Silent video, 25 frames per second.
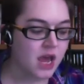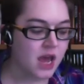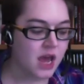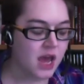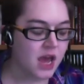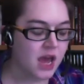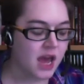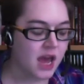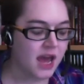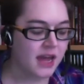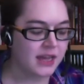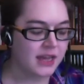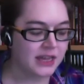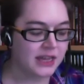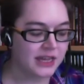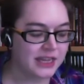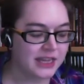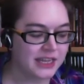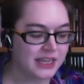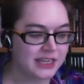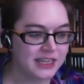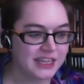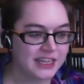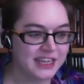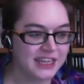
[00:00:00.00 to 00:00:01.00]
and
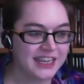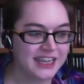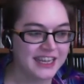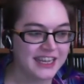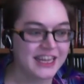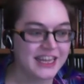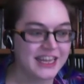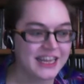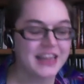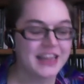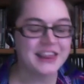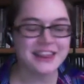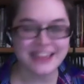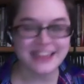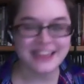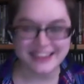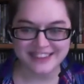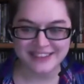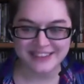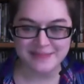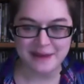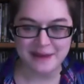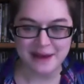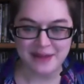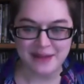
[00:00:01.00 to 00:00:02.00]
like he thinks
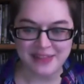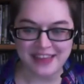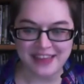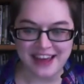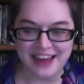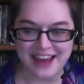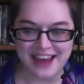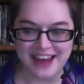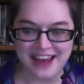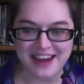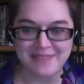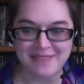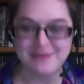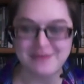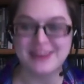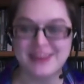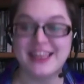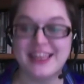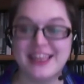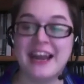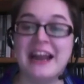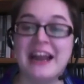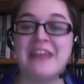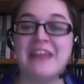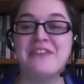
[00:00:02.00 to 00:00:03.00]
about that, but
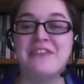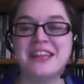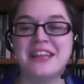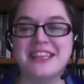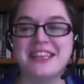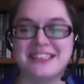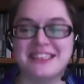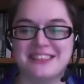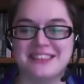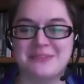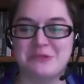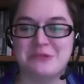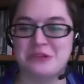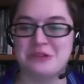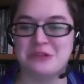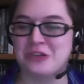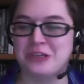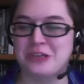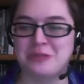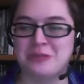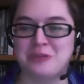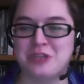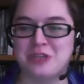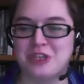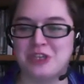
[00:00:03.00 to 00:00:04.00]
then, and I feel like this is where the
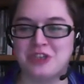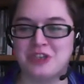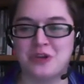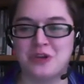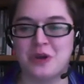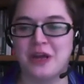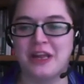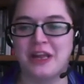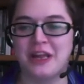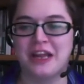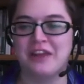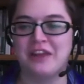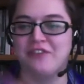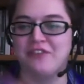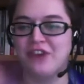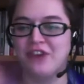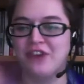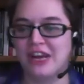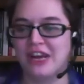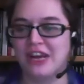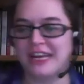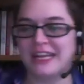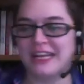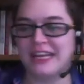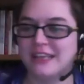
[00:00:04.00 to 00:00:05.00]
script starts going like, fuck
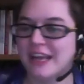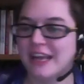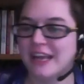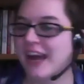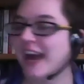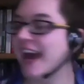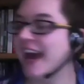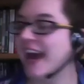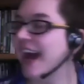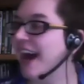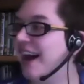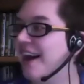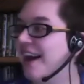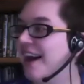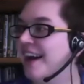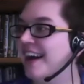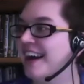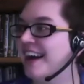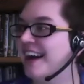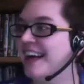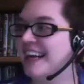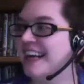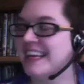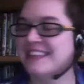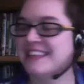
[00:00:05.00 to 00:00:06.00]
it.
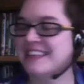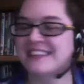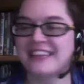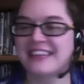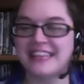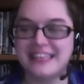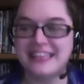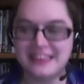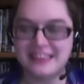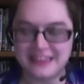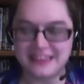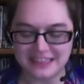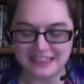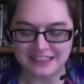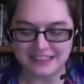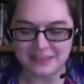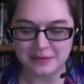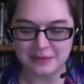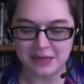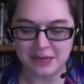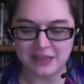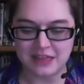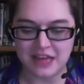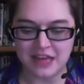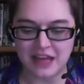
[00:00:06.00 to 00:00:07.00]
It's like he thinks
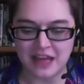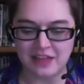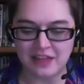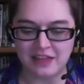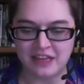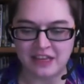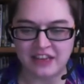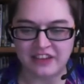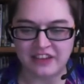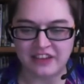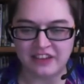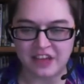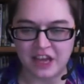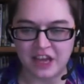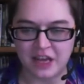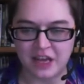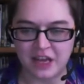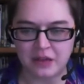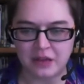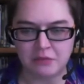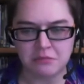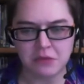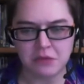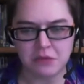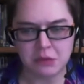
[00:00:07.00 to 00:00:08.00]
about that, and then he's
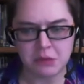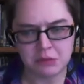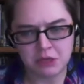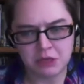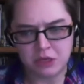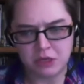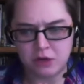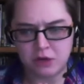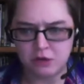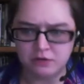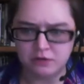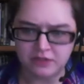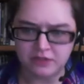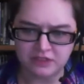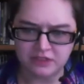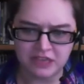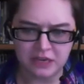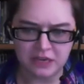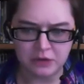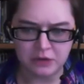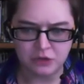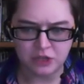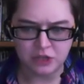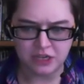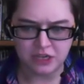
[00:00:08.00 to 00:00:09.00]
like, I'm gonna go
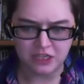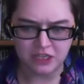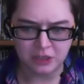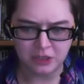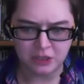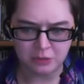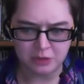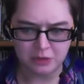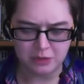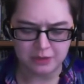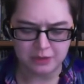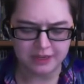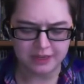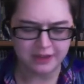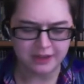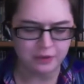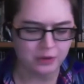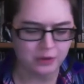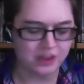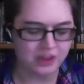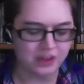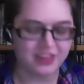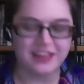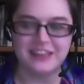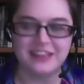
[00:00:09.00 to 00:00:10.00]
investigate who tried to kill me to begin
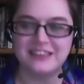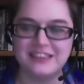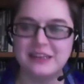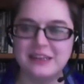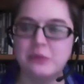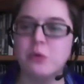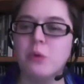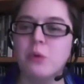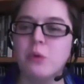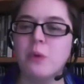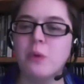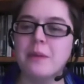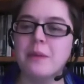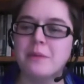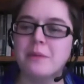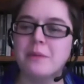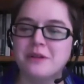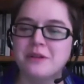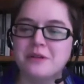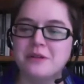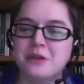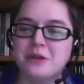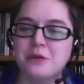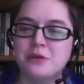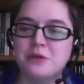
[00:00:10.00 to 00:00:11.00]
with, and it's like, well, wait,
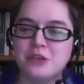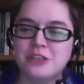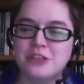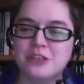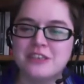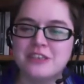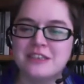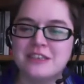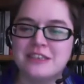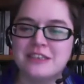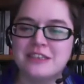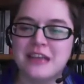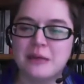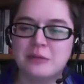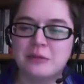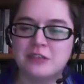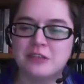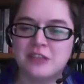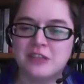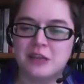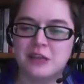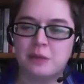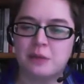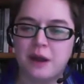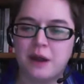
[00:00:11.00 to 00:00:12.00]
but you just established
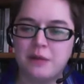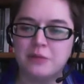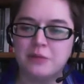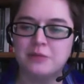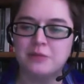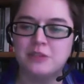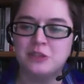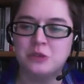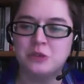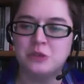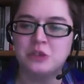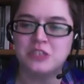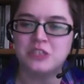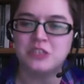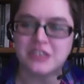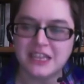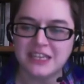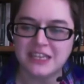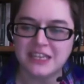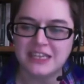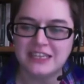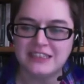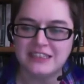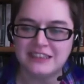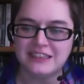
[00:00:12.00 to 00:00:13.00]
that a problem is your
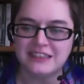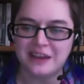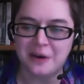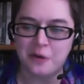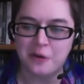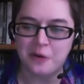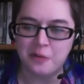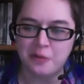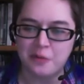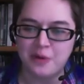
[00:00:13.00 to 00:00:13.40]
son needs help.